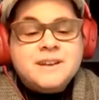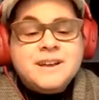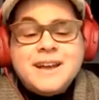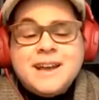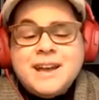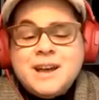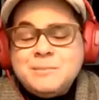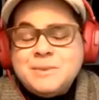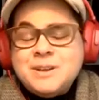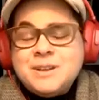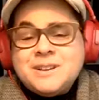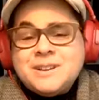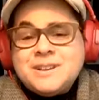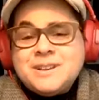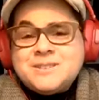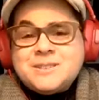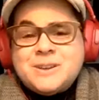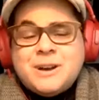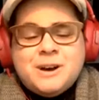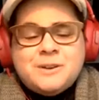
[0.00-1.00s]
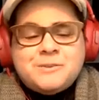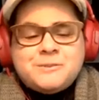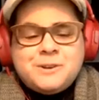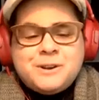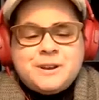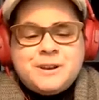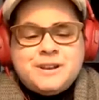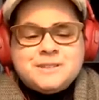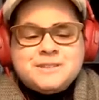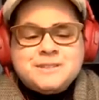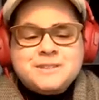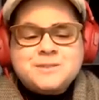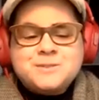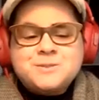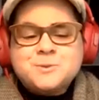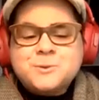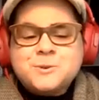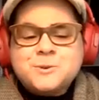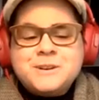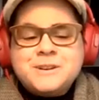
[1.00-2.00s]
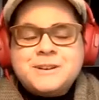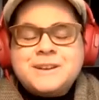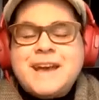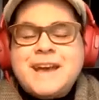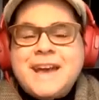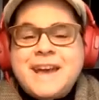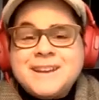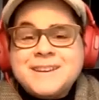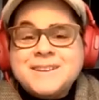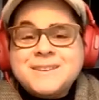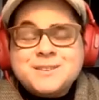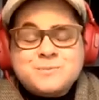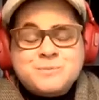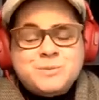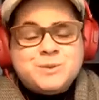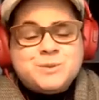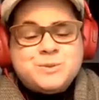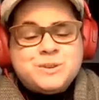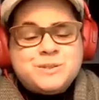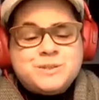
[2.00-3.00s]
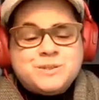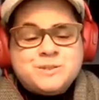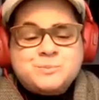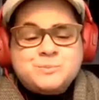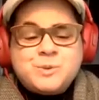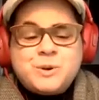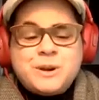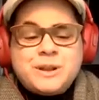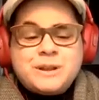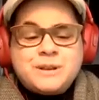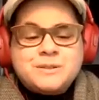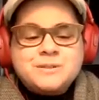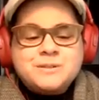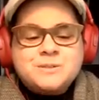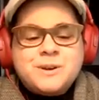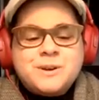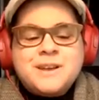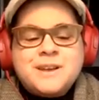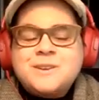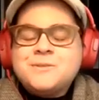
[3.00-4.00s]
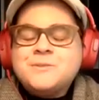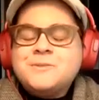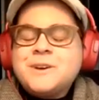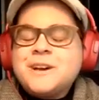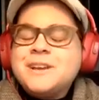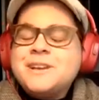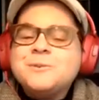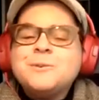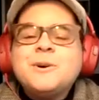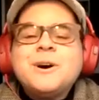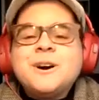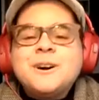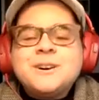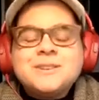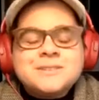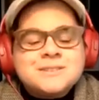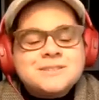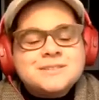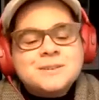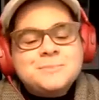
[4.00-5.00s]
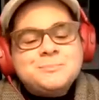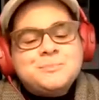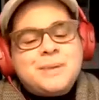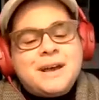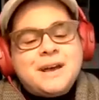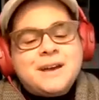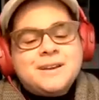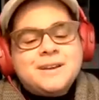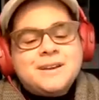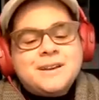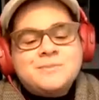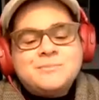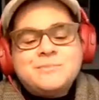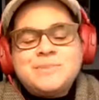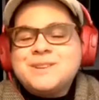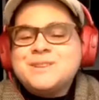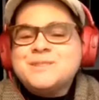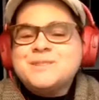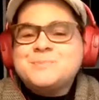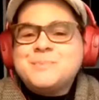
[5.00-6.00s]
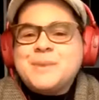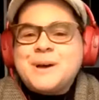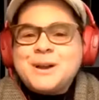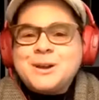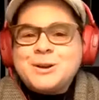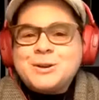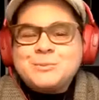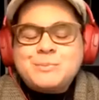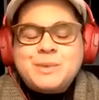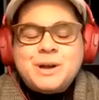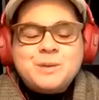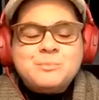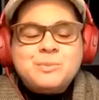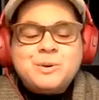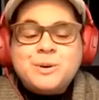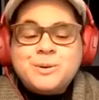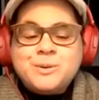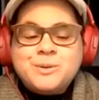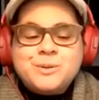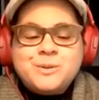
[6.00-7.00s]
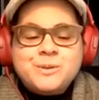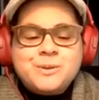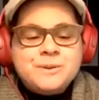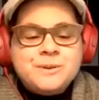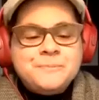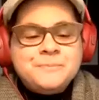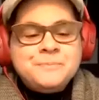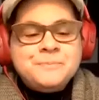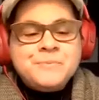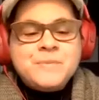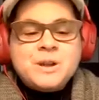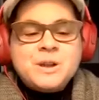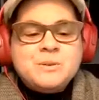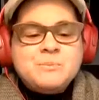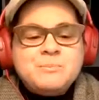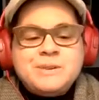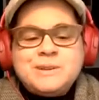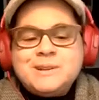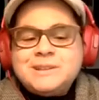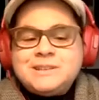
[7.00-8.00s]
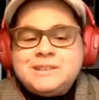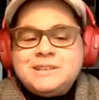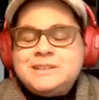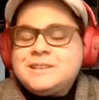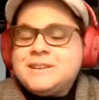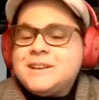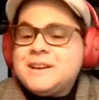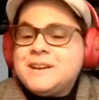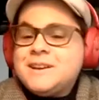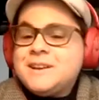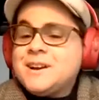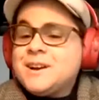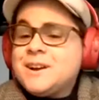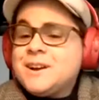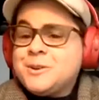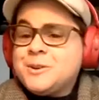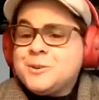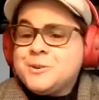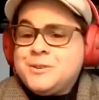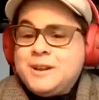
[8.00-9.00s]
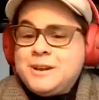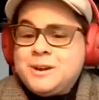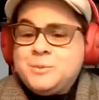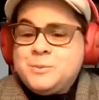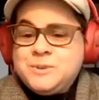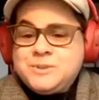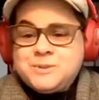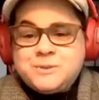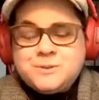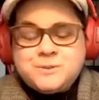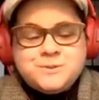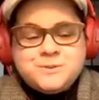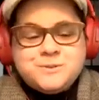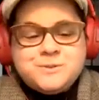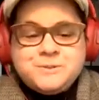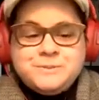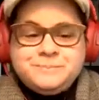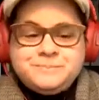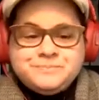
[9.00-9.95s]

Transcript: Emmett is offering us his story and his music this morning, so I invite you all to sit back and be inspired by both. Bill Lee and I are your tech wizards.